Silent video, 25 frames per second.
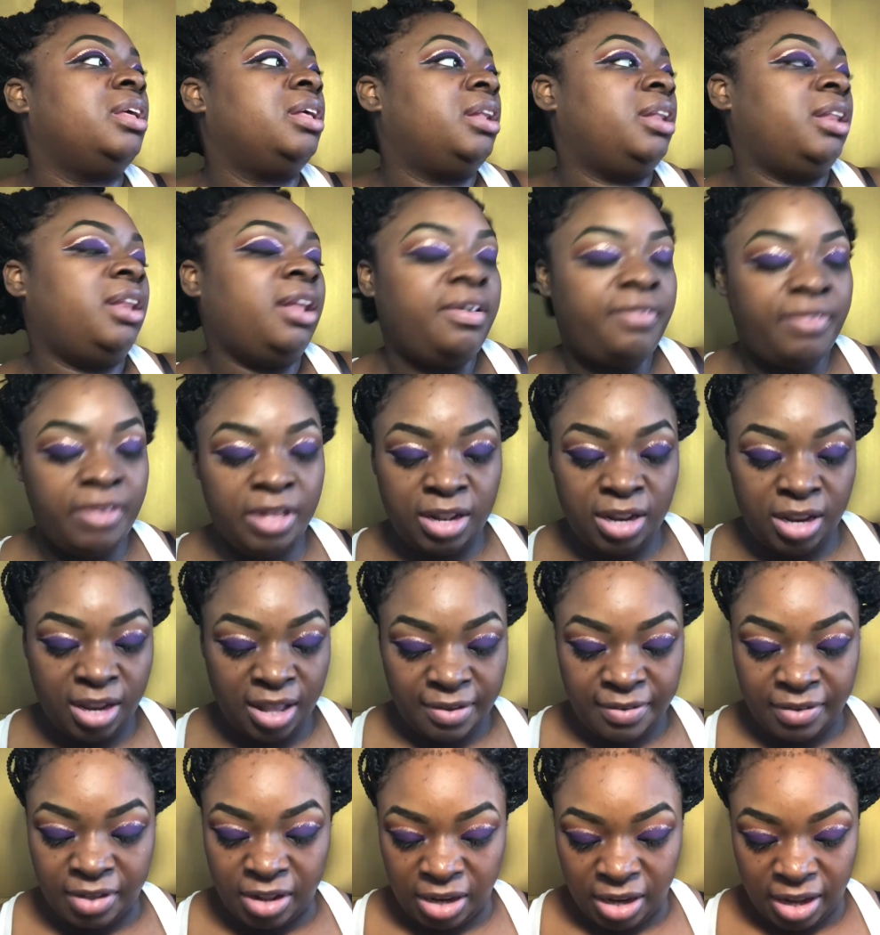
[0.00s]
Love it,
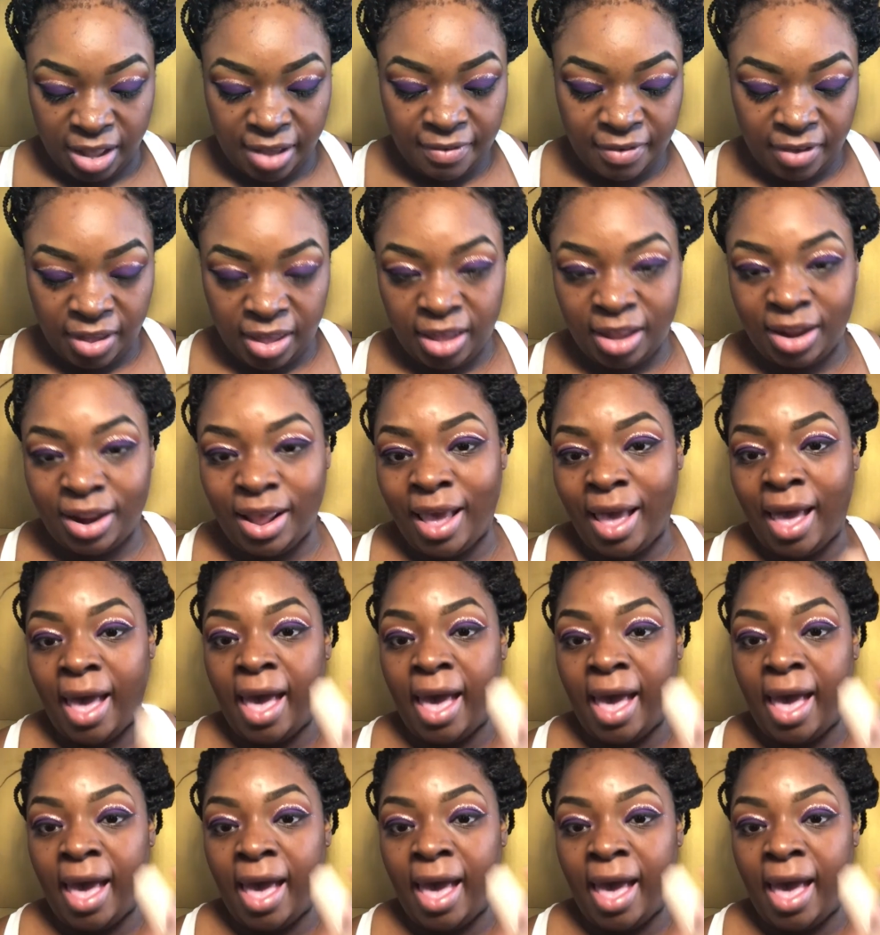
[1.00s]
love it, love it.